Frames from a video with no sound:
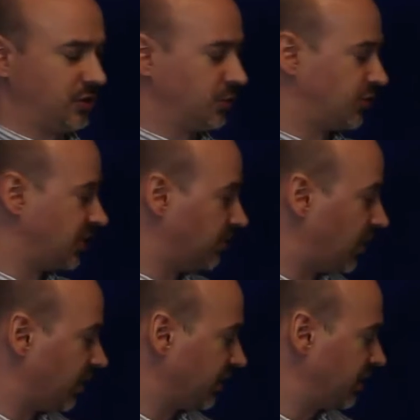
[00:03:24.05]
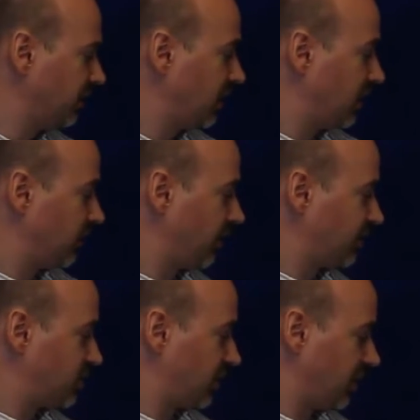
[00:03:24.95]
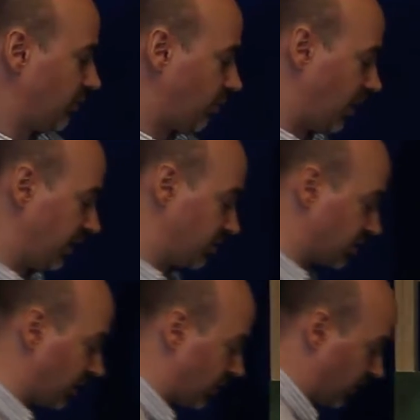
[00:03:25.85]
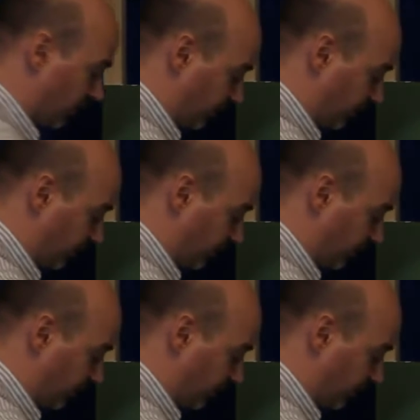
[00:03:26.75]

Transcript: using the mullion, you'll have to drill a 1-inch hole